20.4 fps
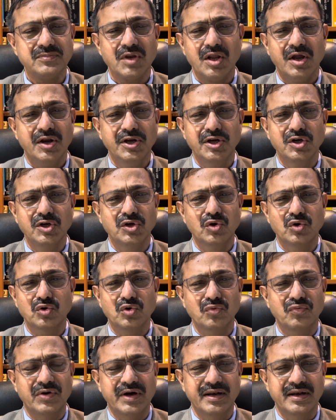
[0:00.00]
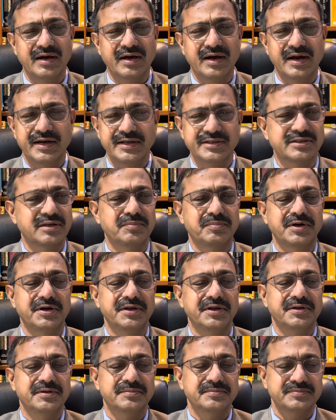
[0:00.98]
Need not to file additional pleading.
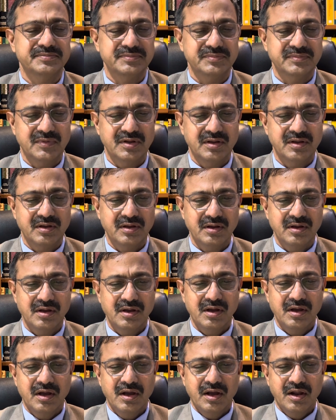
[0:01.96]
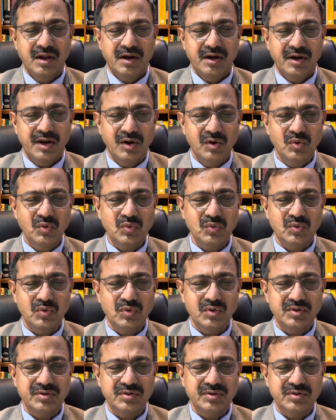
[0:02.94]
Now